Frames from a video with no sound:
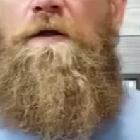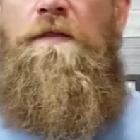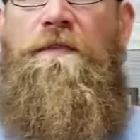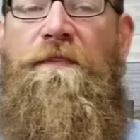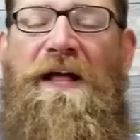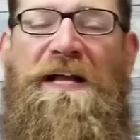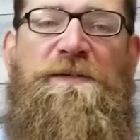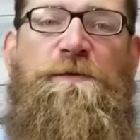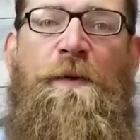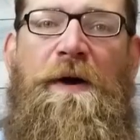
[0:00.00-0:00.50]

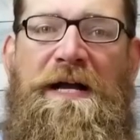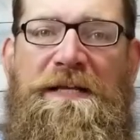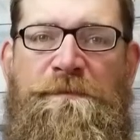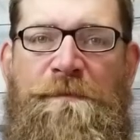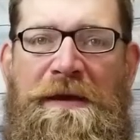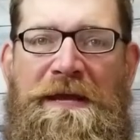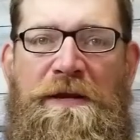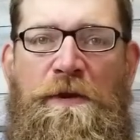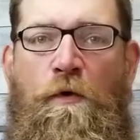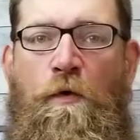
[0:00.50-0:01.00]
That's why it's
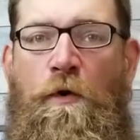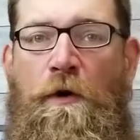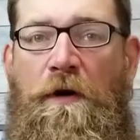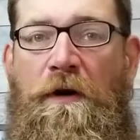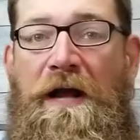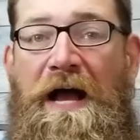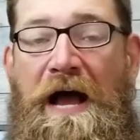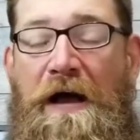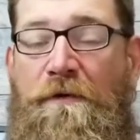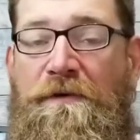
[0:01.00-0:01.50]
made to
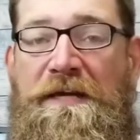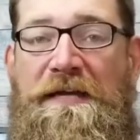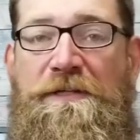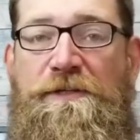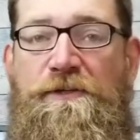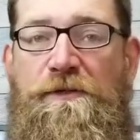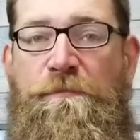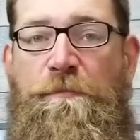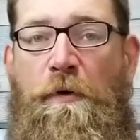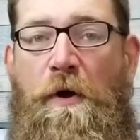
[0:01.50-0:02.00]
order. I'll get
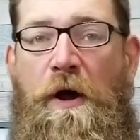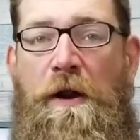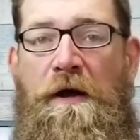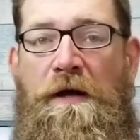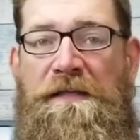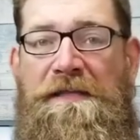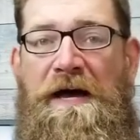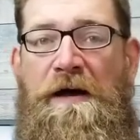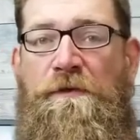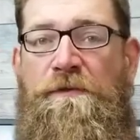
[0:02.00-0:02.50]
your
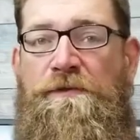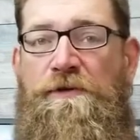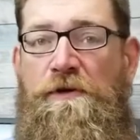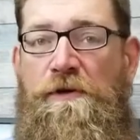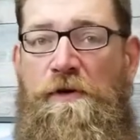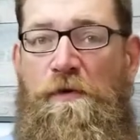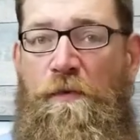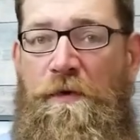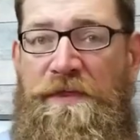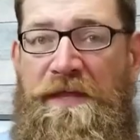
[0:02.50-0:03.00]
product out to
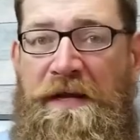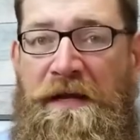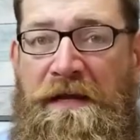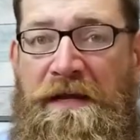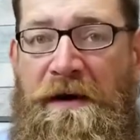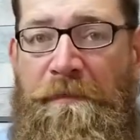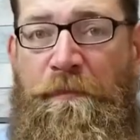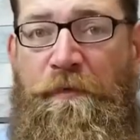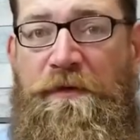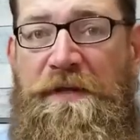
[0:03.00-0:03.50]
you within a
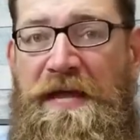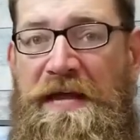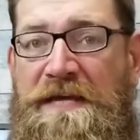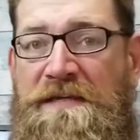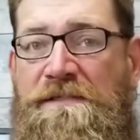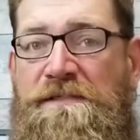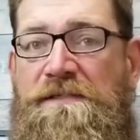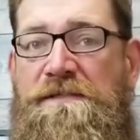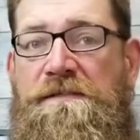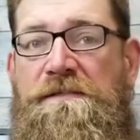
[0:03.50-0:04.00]
couple
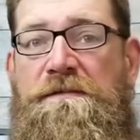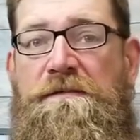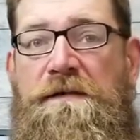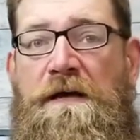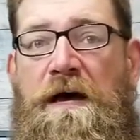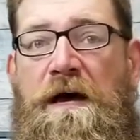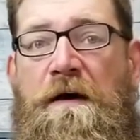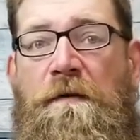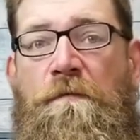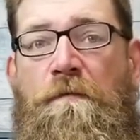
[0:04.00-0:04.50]
days
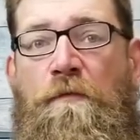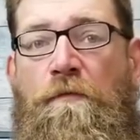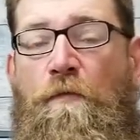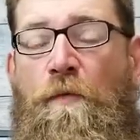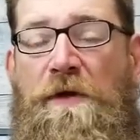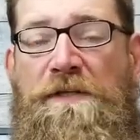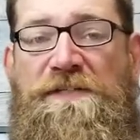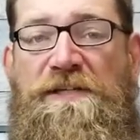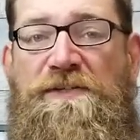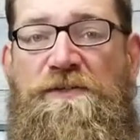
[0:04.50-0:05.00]

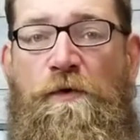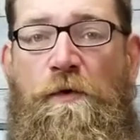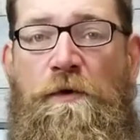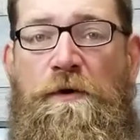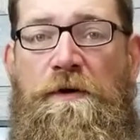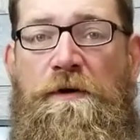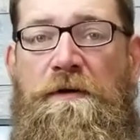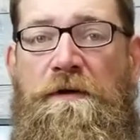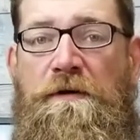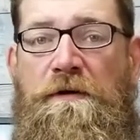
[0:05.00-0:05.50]
once it's
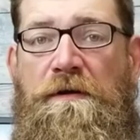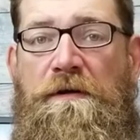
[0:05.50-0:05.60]
ordered